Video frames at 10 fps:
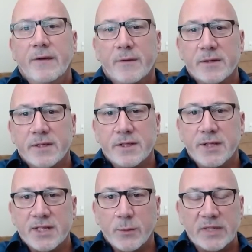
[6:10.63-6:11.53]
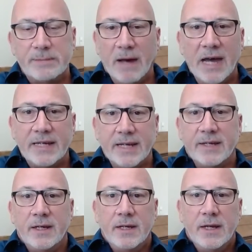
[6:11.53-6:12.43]
versus just
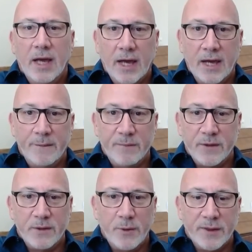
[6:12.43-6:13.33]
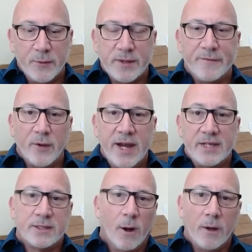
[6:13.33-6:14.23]
responding with a
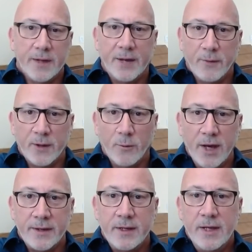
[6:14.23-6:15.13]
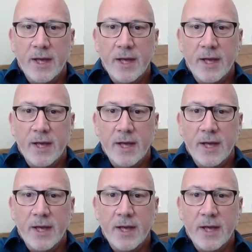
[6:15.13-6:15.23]
phrase, call 911,